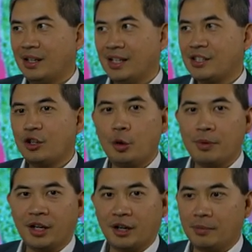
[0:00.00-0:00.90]
it's an
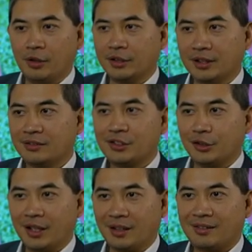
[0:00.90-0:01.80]
open air building, so
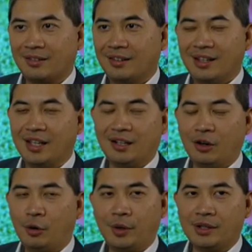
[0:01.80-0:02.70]
like it
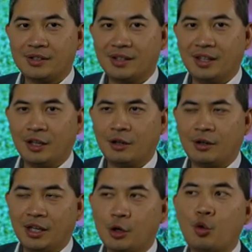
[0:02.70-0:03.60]
always e-
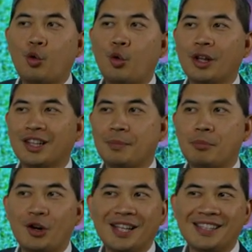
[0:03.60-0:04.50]

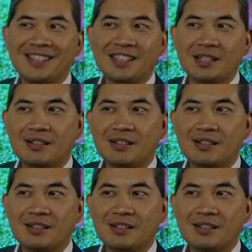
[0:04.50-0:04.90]
equilibrates